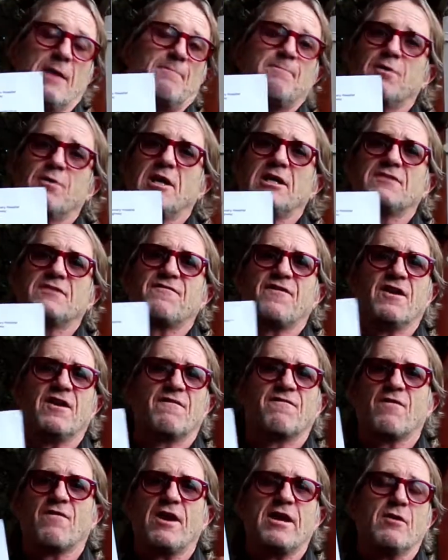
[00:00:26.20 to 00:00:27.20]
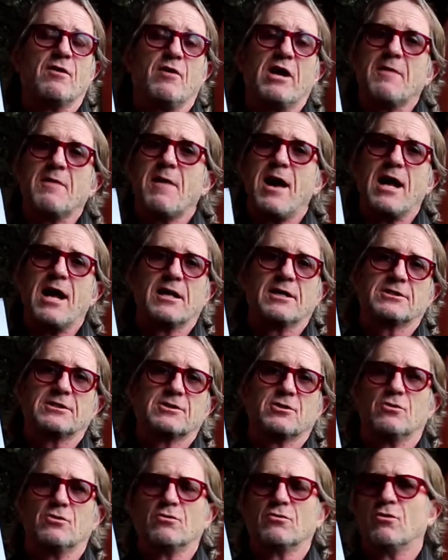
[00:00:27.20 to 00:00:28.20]
please feel free to email
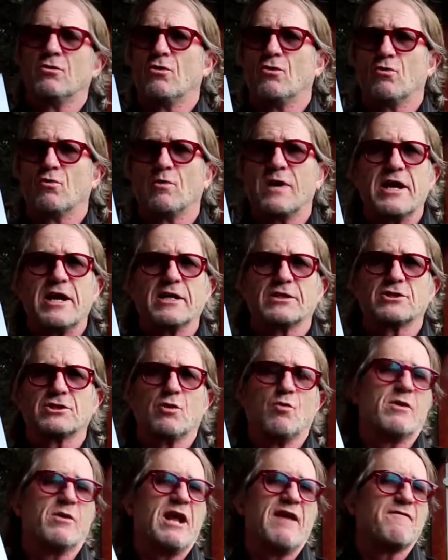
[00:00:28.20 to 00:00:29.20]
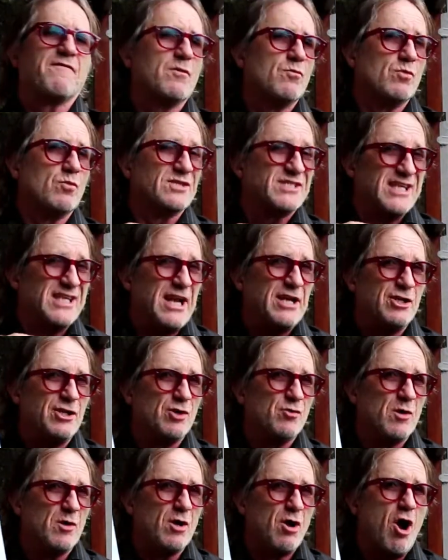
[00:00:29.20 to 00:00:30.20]
us or ring us or whatever, and we'll send
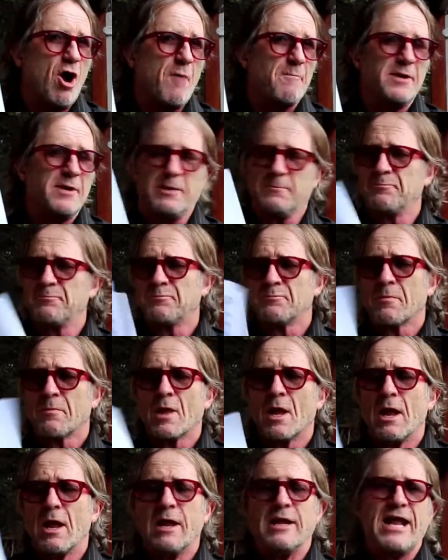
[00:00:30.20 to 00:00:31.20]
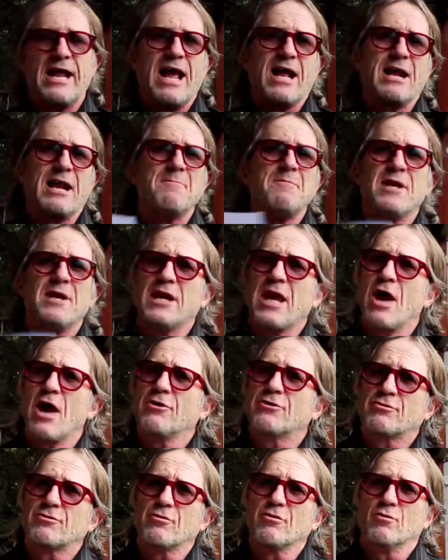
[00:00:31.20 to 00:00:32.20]
you a copy. Now, let me go
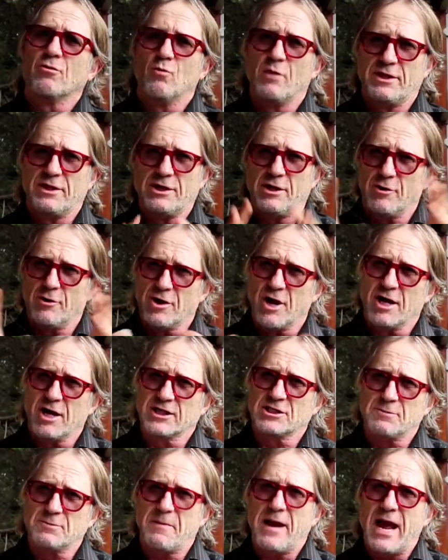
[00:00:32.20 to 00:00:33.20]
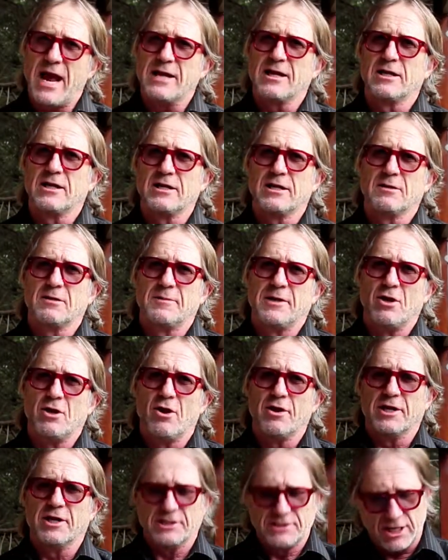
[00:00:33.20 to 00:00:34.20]
through it with you and I'll expand a little bit
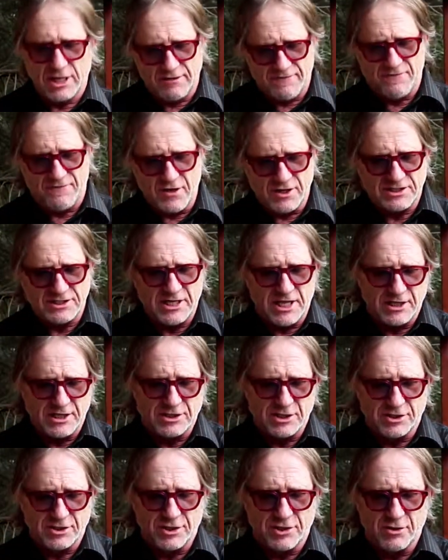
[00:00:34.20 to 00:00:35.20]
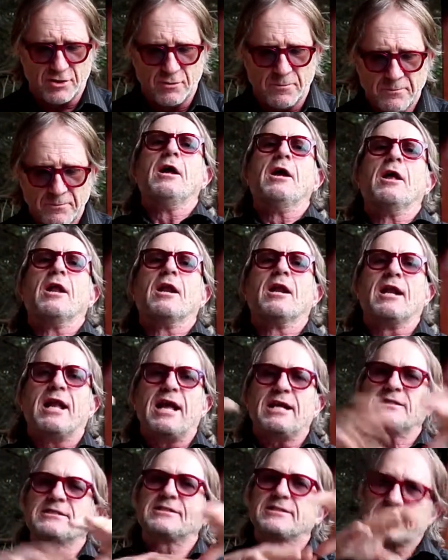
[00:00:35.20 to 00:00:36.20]
on it. So the first thing to do,
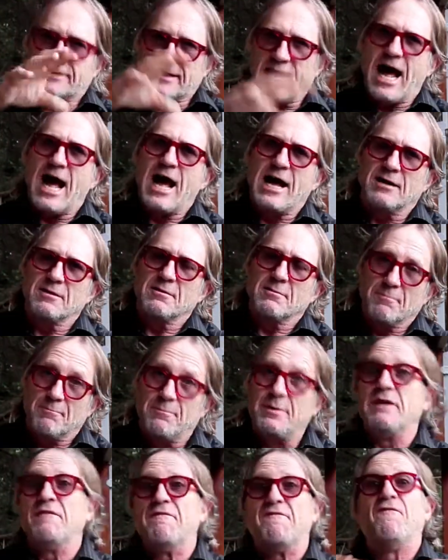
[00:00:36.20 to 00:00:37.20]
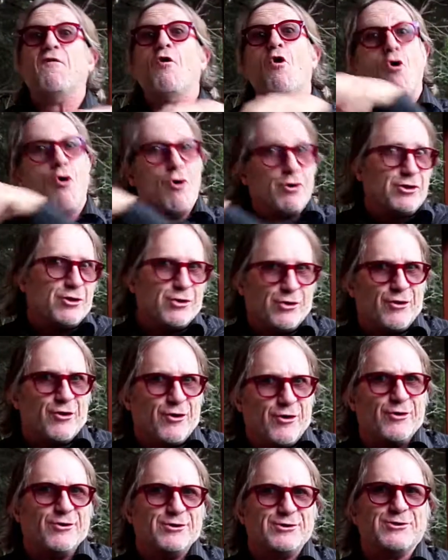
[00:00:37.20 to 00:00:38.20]
let's start before you
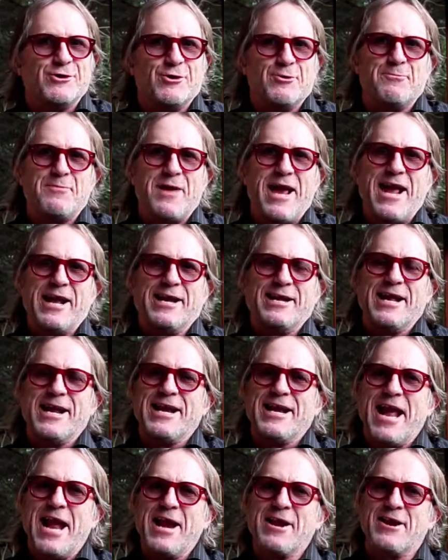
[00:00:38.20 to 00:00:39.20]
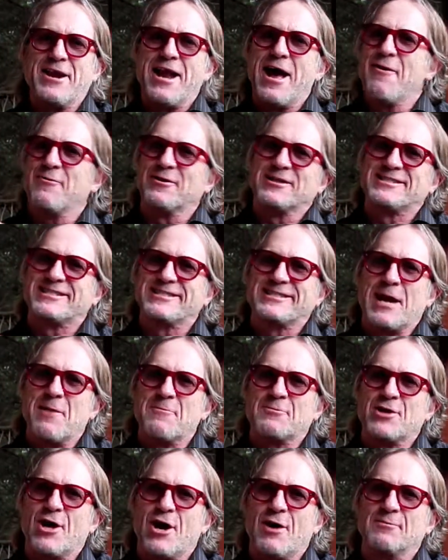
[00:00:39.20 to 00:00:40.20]
lose your pet. And I know it's
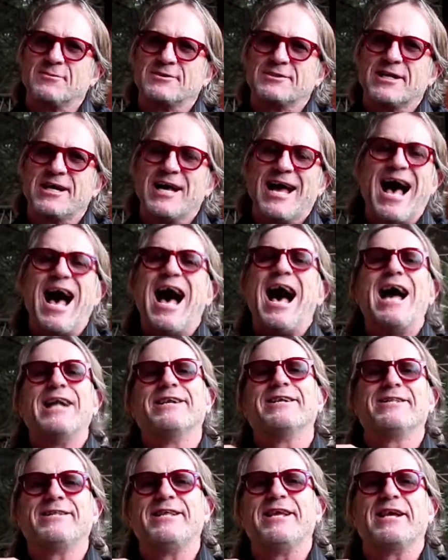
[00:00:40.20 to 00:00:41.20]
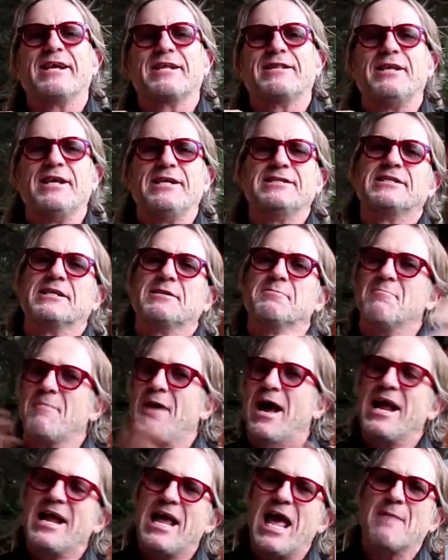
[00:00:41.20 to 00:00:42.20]
sometimes hard to think of things that
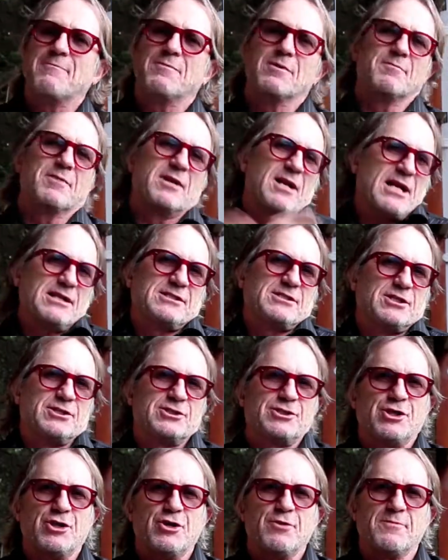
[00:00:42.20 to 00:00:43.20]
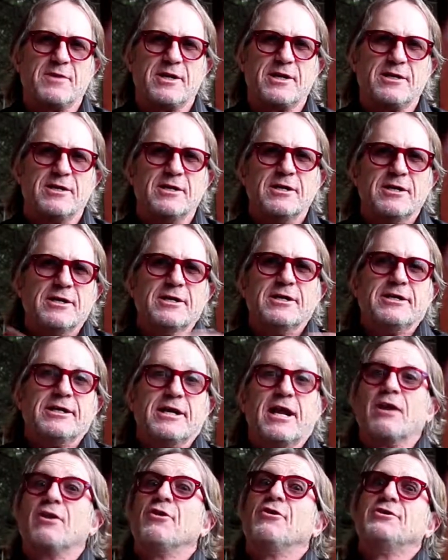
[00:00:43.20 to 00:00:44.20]
may happen, but let's assume that
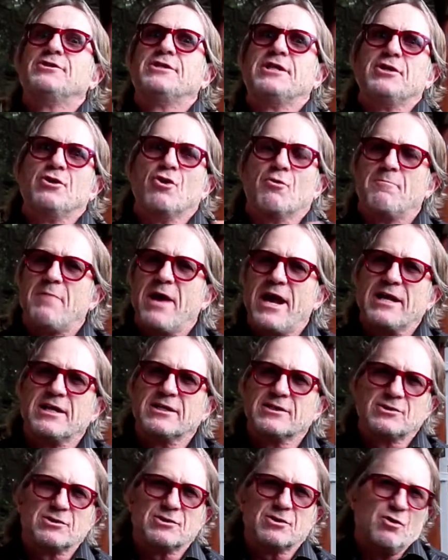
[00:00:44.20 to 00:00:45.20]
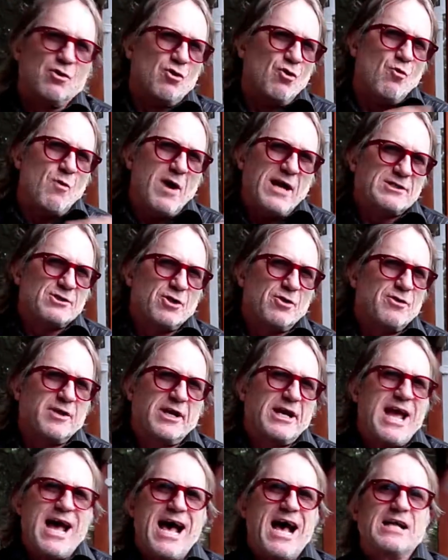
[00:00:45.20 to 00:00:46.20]
losing your pet is always on the
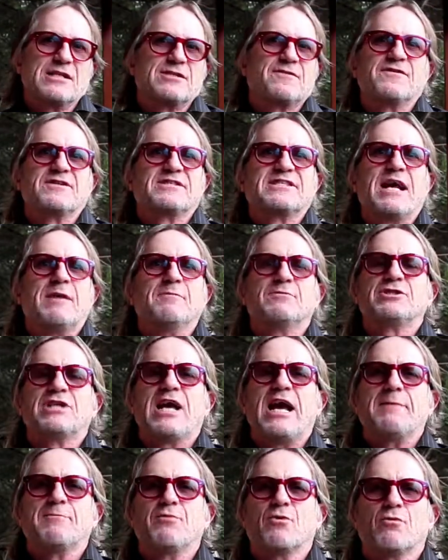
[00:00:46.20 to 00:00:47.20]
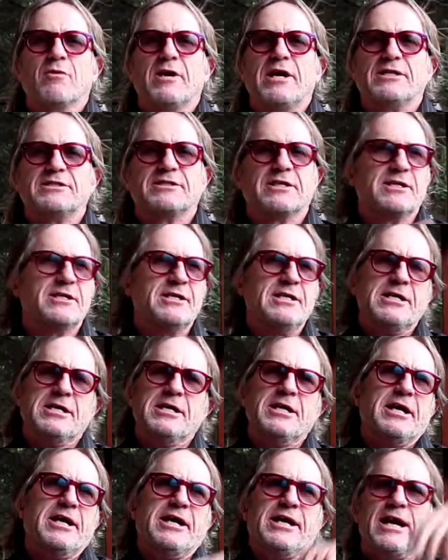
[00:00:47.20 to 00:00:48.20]
cards for some shape or reason.
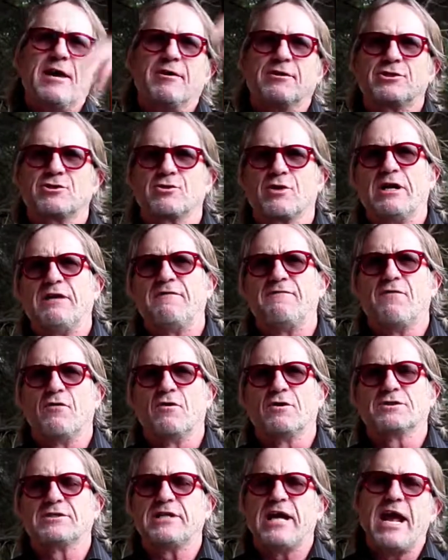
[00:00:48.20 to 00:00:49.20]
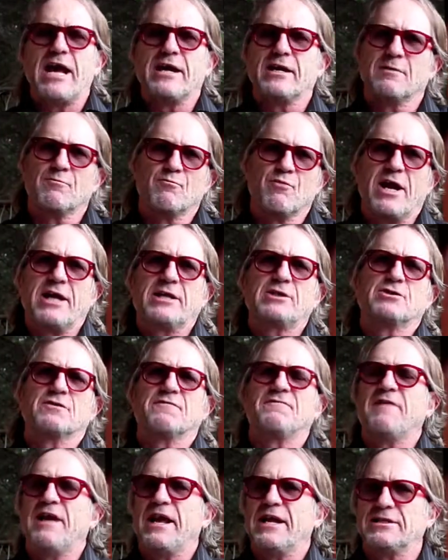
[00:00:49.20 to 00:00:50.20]
A tree falls down and breaks your
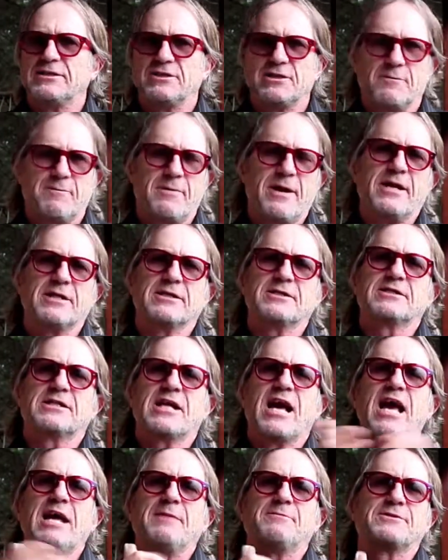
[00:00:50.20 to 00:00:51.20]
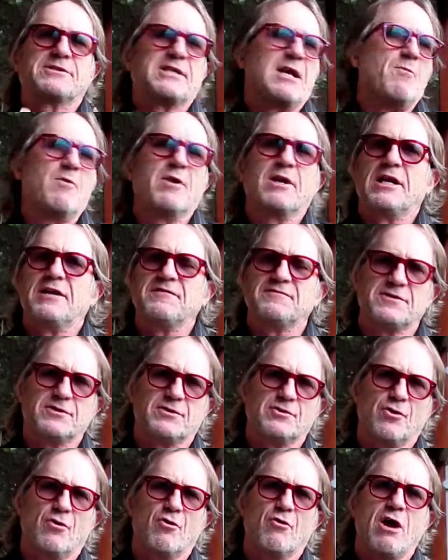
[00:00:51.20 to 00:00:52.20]
fence, your pet escapes, someone leaves the
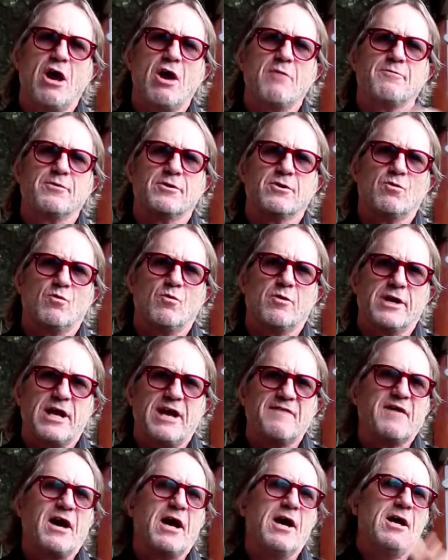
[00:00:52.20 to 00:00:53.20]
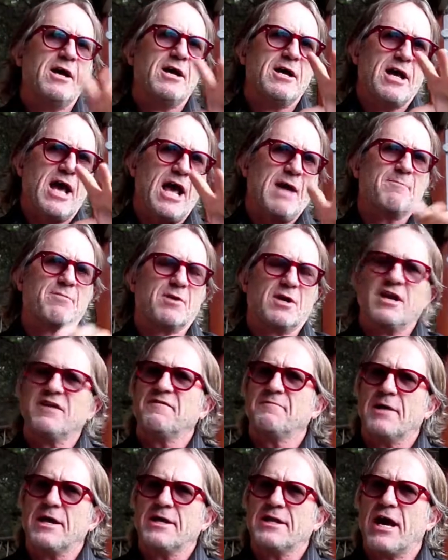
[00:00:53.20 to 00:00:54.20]
door open or whatever. And
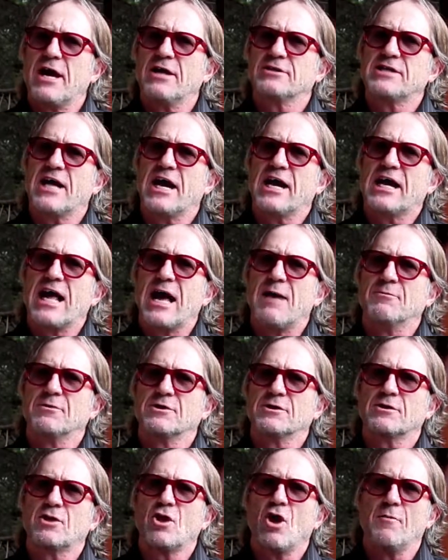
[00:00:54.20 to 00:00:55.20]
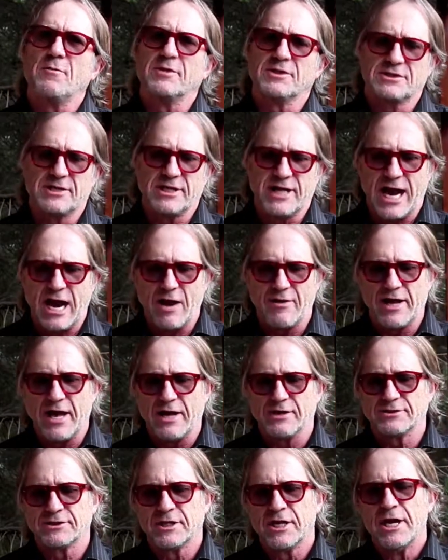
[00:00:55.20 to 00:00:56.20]
believe me, those are common
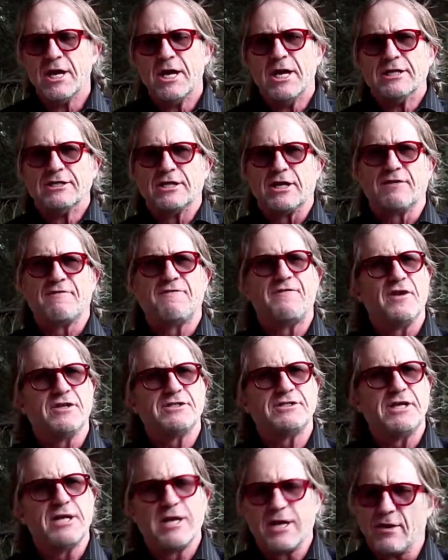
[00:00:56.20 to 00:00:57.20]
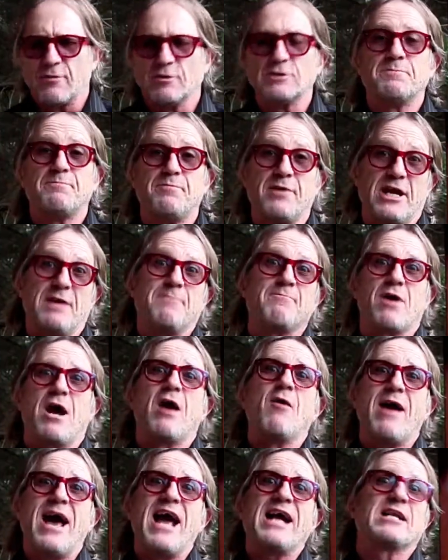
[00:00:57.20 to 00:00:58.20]
scenarios. So the first thing to do is be
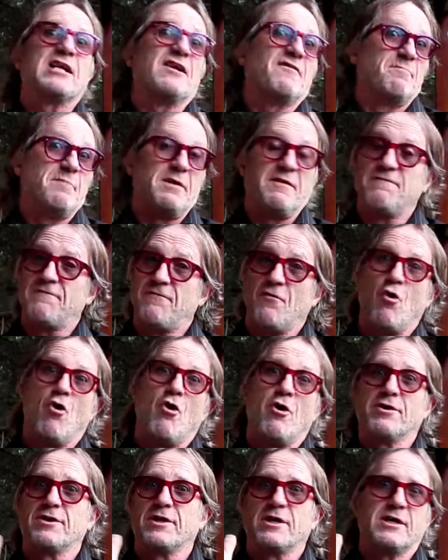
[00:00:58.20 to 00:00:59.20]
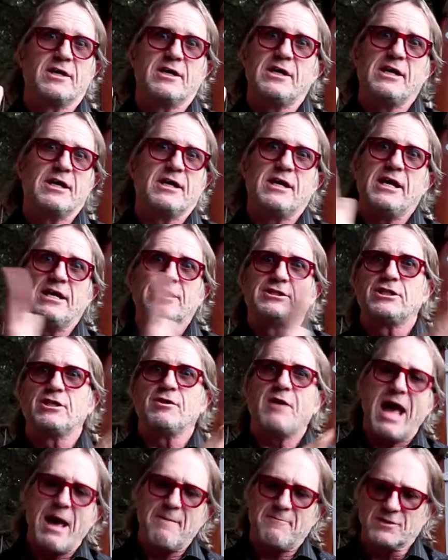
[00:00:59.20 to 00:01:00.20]
proactive. Before the
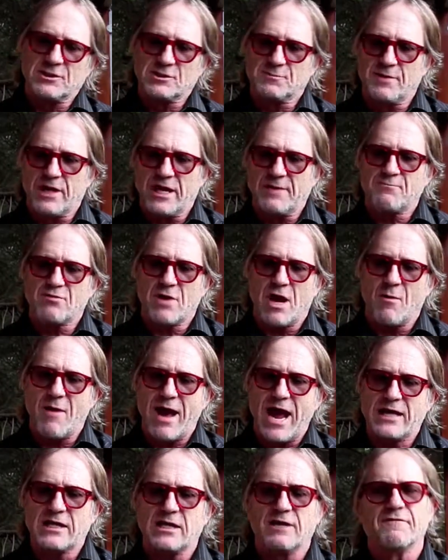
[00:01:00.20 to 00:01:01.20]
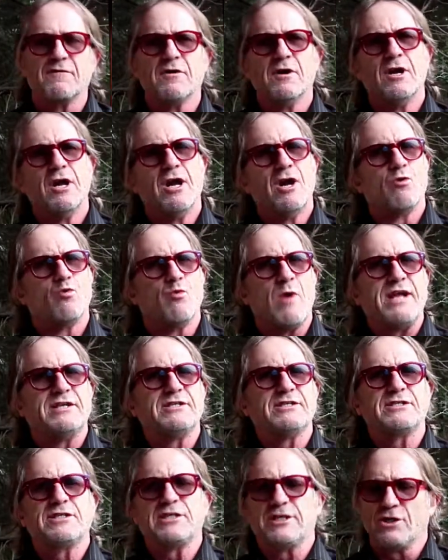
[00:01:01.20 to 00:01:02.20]
issue happens, be proactive.
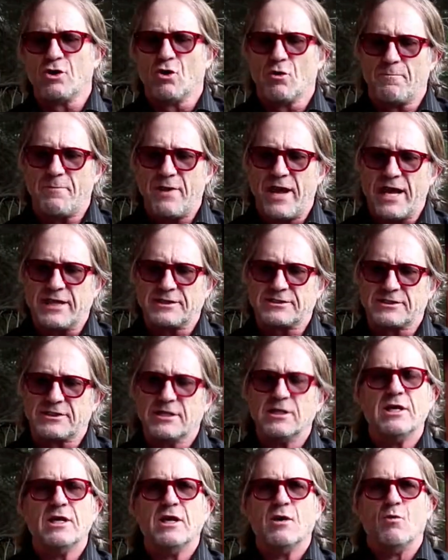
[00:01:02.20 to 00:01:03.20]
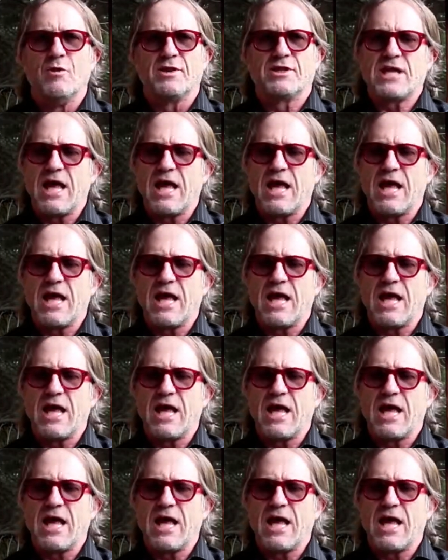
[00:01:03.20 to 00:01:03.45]
Register your pets with